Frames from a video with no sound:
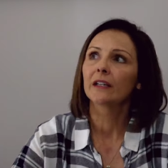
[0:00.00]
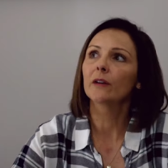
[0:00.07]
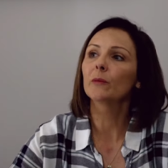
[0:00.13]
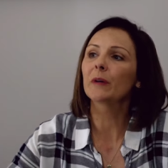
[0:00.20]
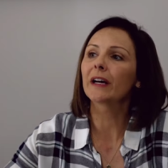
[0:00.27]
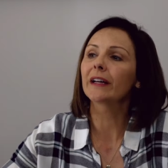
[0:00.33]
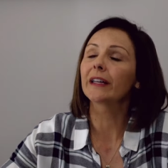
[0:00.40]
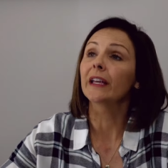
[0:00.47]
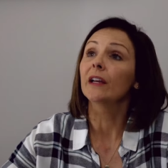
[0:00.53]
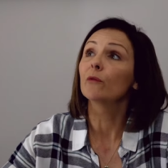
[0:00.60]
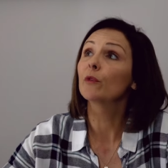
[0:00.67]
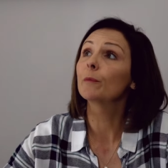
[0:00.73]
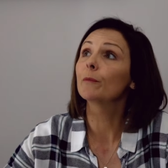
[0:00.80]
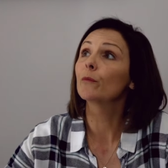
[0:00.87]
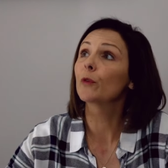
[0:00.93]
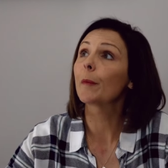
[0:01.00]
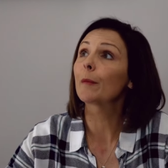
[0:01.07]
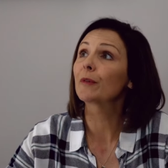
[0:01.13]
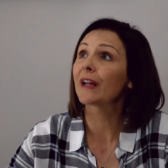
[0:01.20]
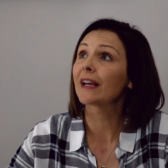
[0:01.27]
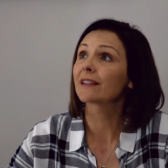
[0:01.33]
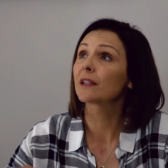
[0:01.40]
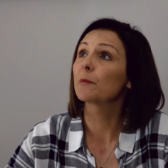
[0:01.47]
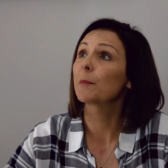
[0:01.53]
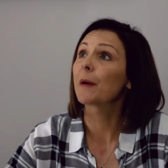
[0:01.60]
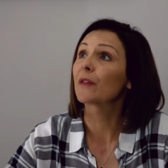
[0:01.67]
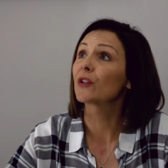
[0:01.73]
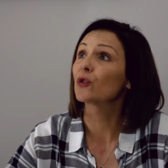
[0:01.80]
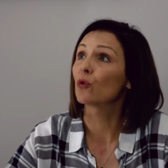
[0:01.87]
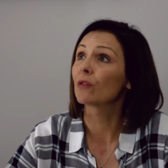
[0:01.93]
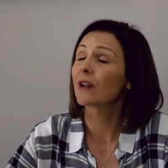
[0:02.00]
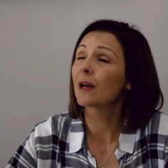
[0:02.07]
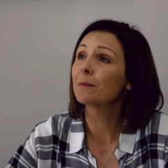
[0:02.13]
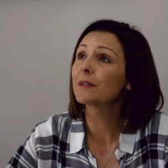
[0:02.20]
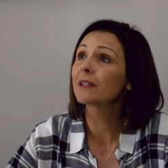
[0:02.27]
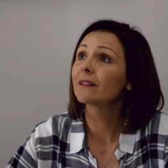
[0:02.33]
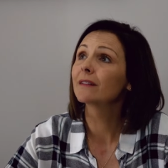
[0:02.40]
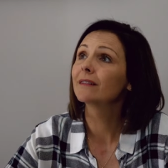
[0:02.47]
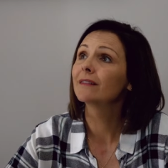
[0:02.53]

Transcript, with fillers: Oh, honey, re remember to ask them about the doorknobs?